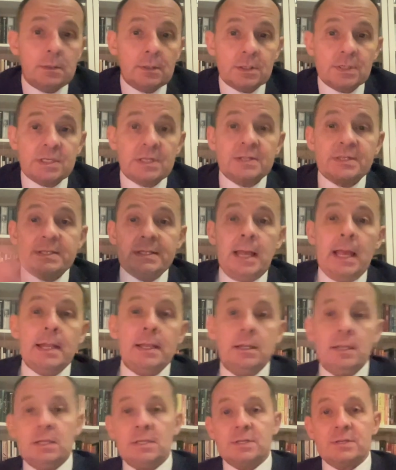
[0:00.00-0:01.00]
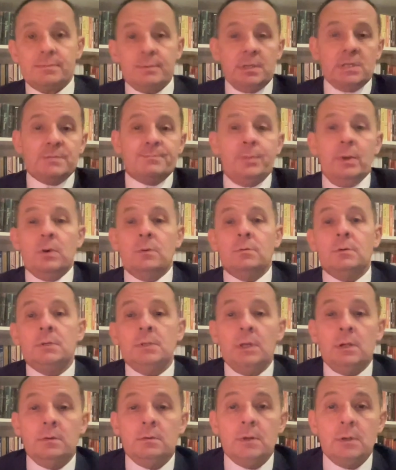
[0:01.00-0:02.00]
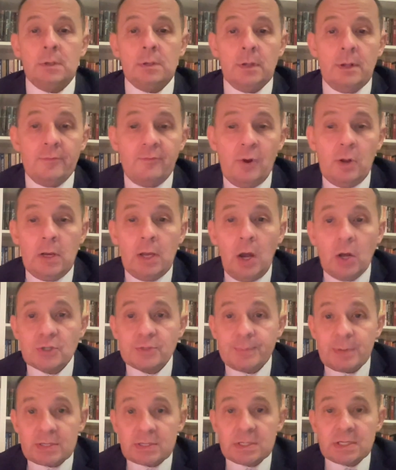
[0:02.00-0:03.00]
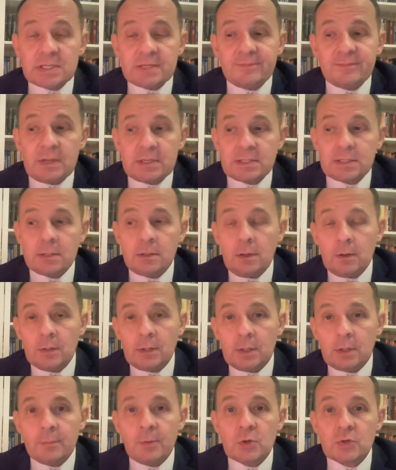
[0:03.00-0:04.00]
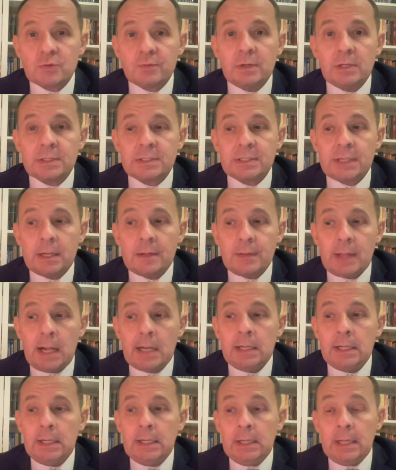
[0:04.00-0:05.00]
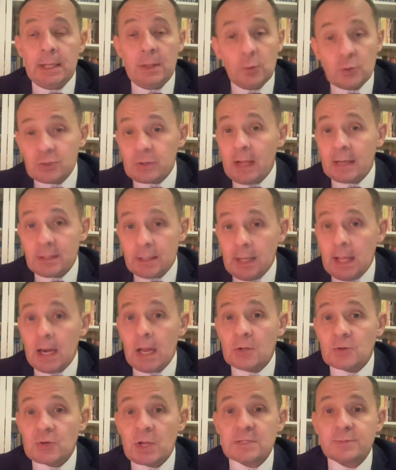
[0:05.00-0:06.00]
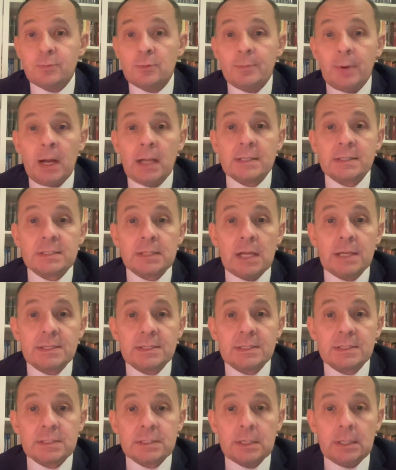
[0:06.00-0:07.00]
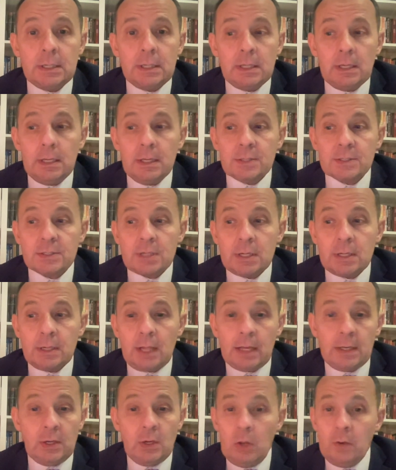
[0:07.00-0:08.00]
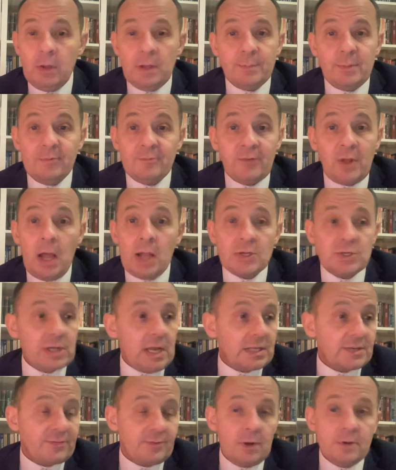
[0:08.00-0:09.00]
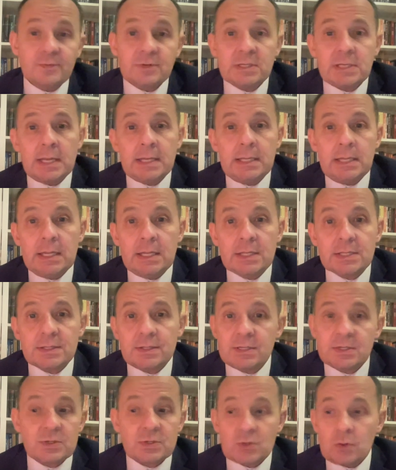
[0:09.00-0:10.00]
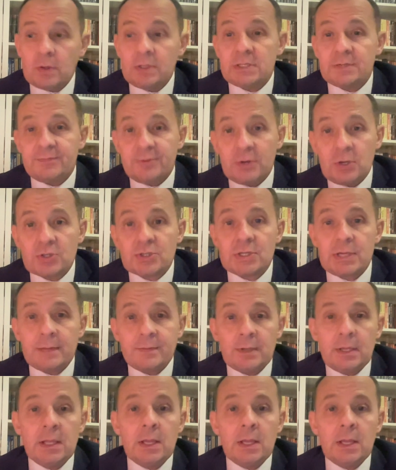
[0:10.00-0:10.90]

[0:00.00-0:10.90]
since then he's built, you know, a very large business, invested a lot in commercial real estate and that. He also had an airline transport pilot's license, And I know he'd been flying jets for over 10 years, and this is not his first jet that